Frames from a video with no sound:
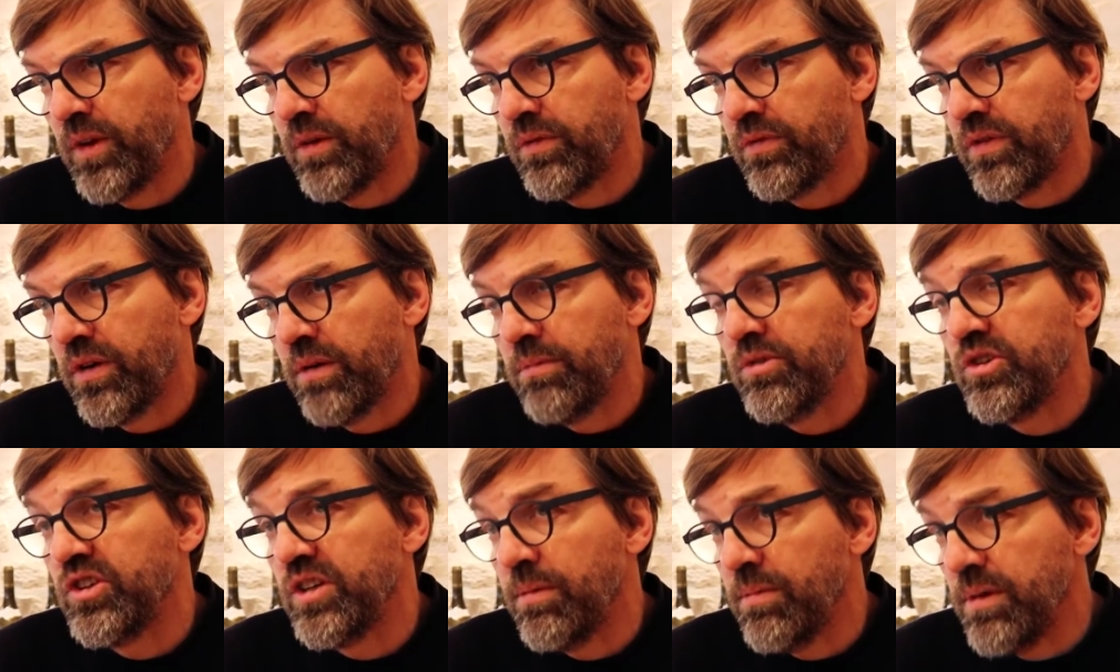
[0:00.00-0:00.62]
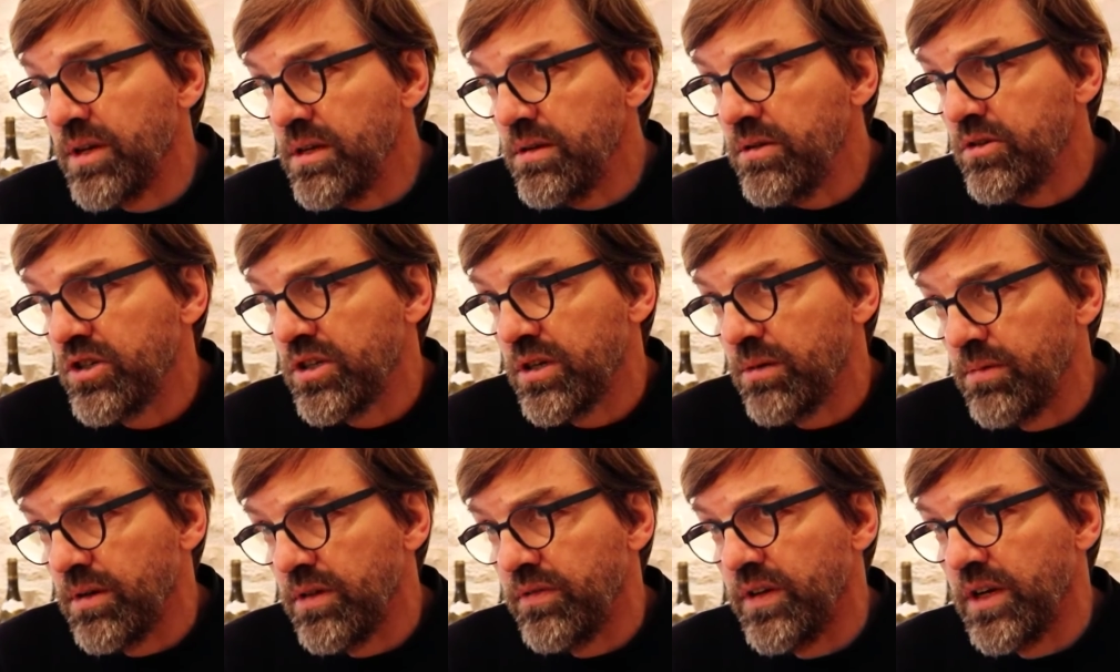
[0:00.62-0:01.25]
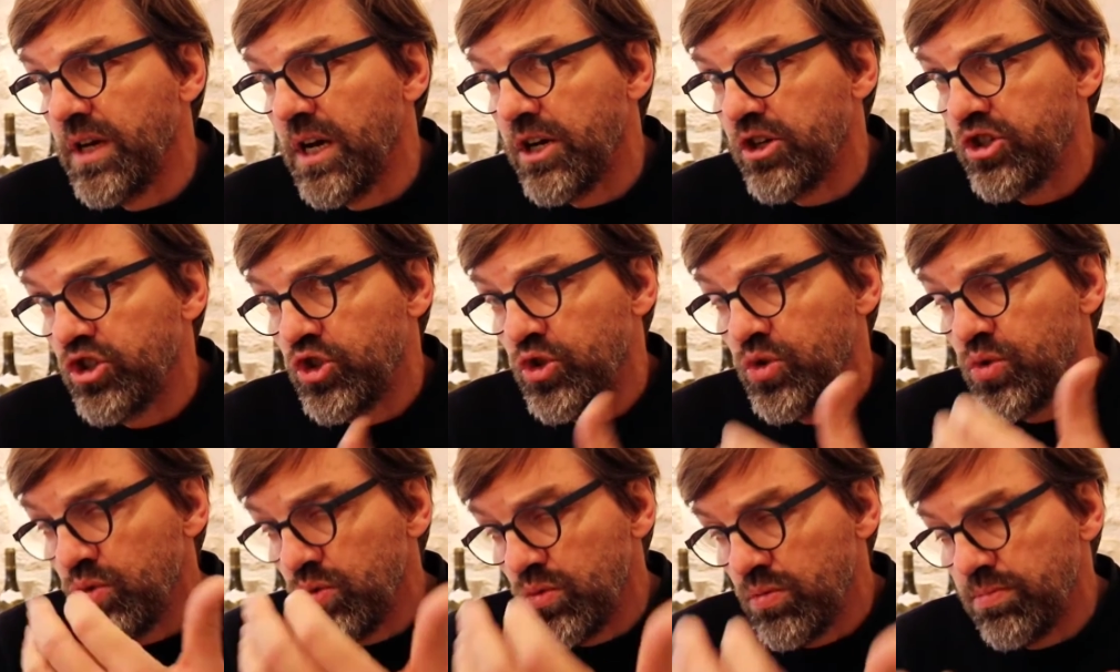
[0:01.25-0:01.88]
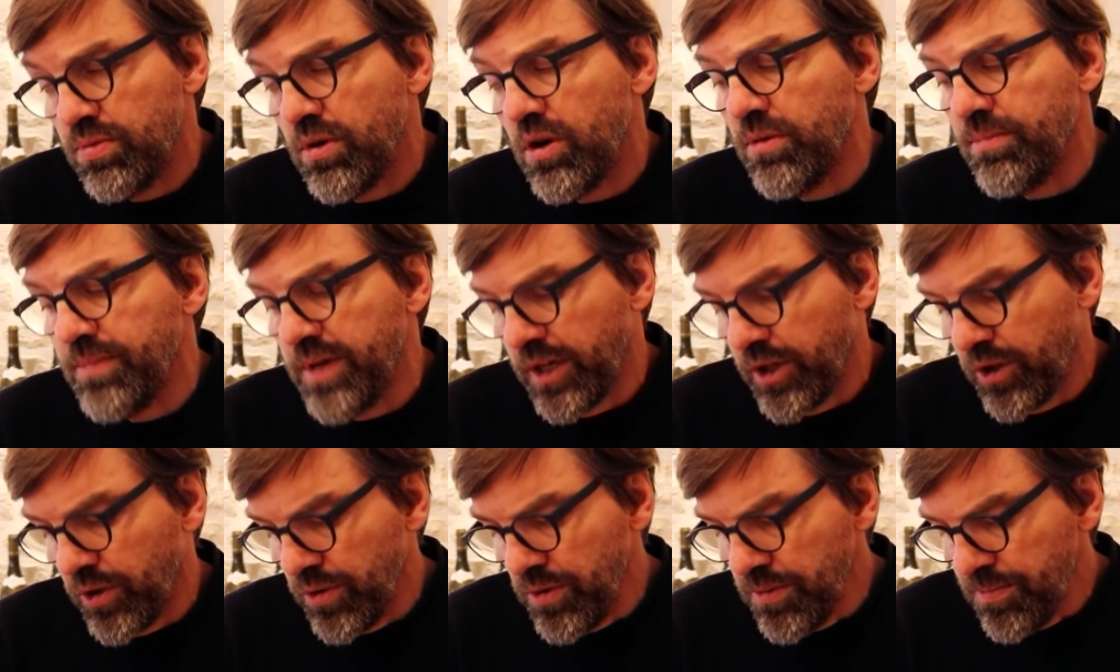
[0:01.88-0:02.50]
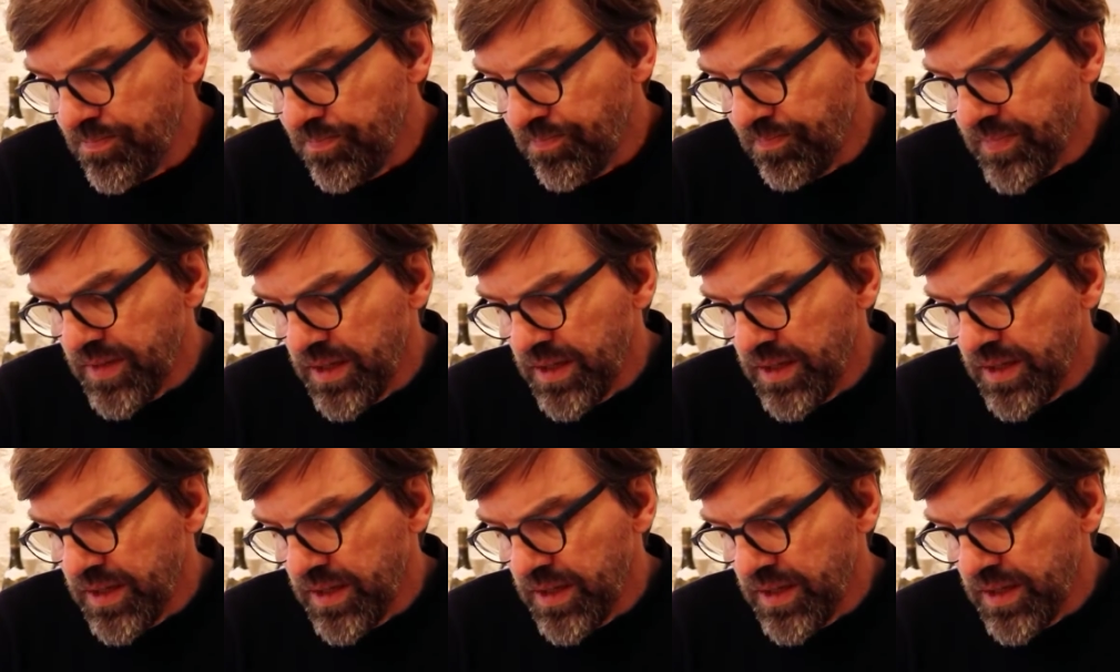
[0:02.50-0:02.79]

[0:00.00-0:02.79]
from Chablis village to Premier Cru.